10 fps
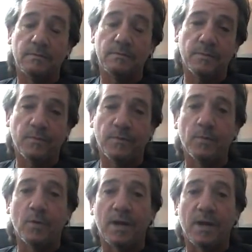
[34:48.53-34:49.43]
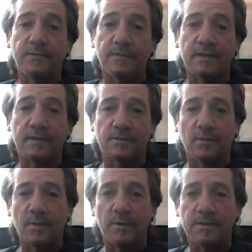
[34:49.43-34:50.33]
for what I feel is the right way
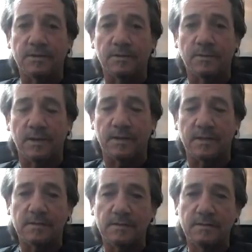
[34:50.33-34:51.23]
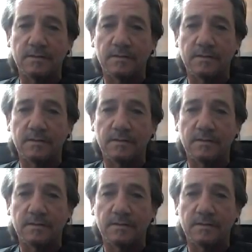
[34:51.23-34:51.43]
to do things. You